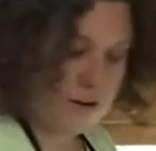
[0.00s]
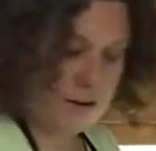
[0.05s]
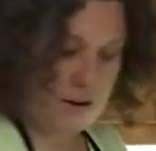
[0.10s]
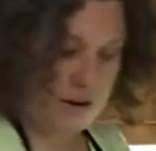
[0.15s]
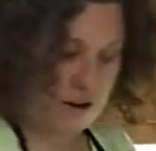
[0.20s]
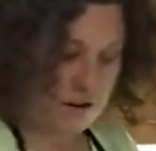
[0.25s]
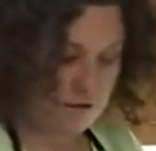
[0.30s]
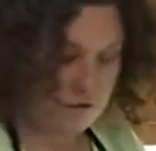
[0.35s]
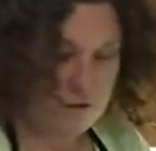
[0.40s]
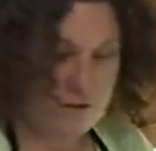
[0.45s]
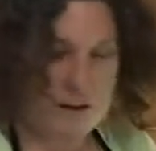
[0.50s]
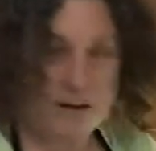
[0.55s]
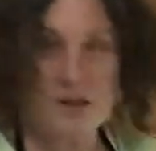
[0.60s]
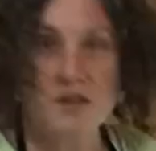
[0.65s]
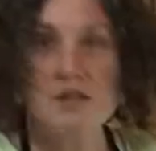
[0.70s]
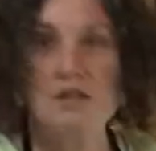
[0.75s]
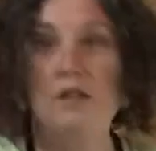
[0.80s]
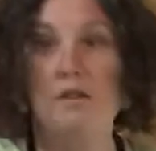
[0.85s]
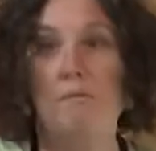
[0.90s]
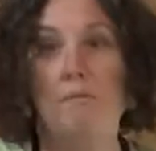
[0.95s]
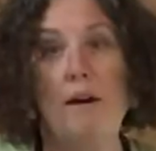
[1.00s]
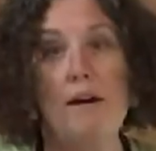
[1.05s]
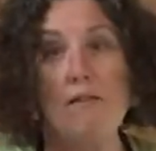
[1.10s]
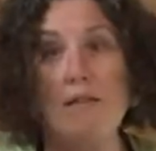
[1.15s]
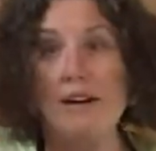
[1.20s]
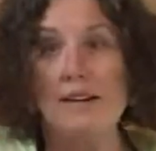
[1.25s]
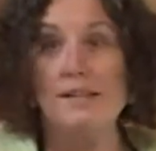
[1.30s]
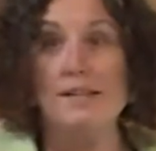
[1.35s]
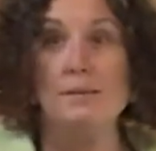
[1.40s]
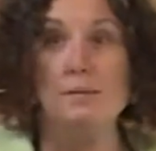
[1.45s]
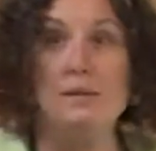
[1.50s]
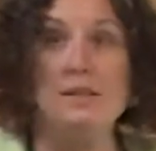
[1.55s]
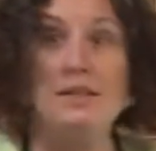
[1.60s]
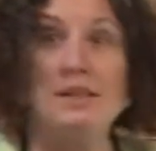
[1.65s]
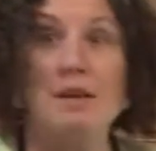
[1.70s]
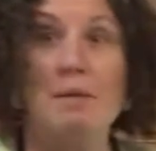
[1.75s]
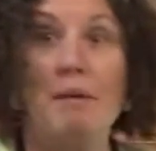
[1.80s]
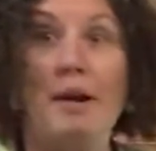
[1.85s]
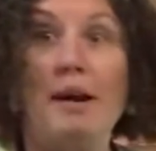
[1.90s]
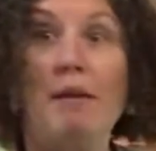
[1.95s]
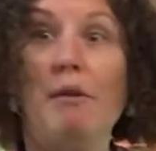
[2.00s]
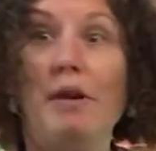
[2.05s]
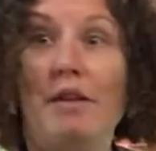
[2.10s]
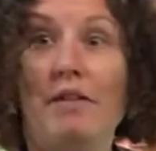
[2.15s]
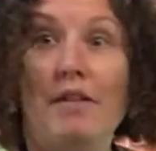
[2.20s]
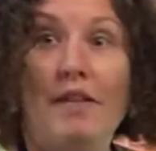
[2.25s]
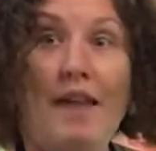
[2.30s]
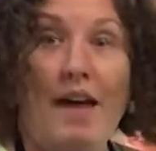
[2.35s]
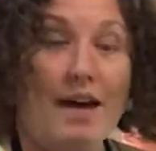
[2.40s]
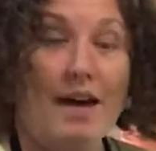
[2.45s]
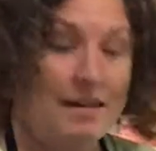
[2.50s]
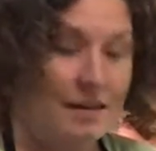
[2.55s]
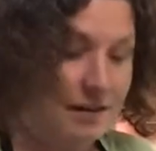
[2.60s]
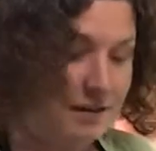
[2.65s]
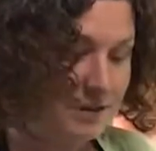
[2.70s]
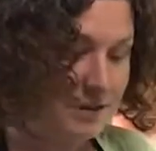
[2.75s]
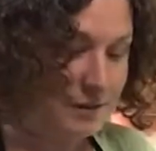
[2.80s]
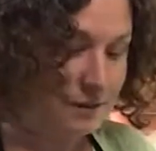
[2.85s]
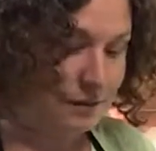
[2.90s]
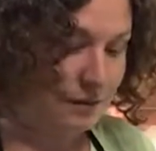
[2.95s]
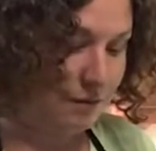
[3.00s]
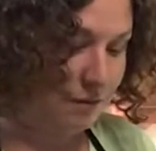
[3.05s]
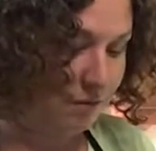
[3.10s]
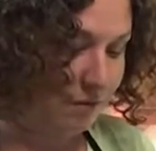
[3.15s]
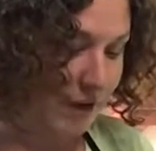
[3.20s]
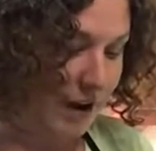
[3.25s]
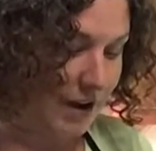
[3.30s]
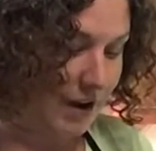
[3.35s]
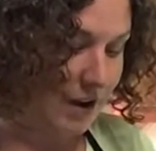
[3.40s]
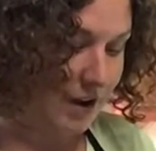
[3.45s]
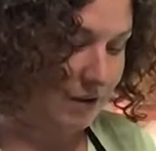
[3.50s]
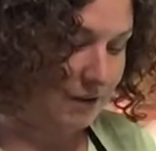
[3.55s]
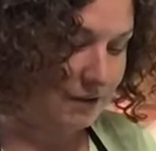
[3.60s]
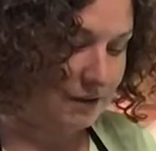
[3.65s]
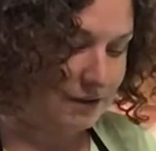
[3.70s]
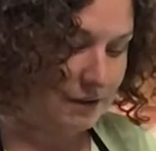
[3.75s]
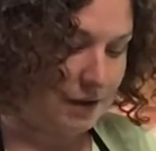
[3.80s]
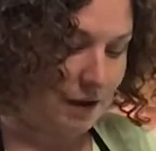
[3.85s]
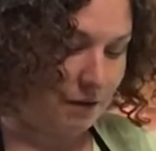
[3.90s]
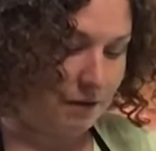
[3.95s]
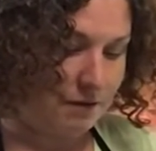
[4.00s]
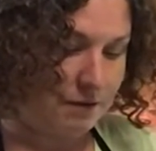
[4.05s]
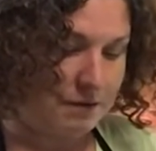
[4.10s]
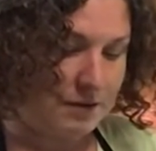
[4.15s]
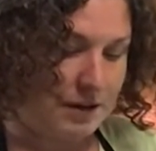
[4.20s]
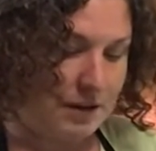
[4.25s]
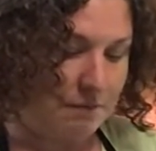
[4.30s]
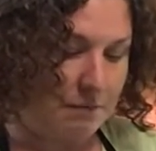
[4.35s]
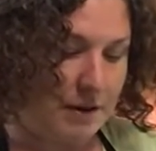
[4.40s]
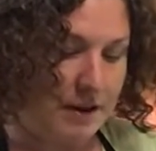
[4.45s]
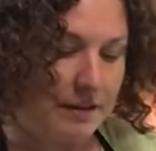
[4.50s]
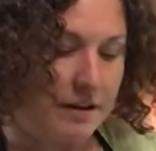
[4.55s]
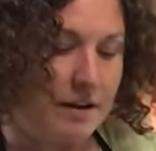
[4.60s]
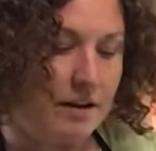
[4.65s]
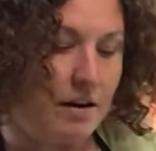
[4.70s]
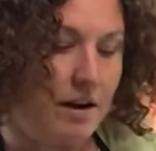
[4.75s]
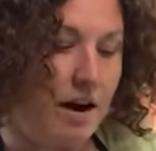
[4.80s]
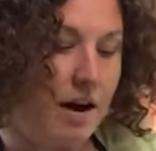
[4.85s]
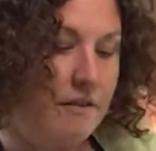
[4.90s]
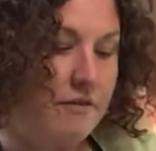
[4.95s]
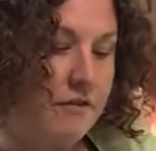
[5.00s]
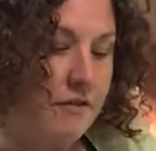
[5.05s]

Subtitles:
and finish, my rice was in the microwave and that is ready. So take my lid off,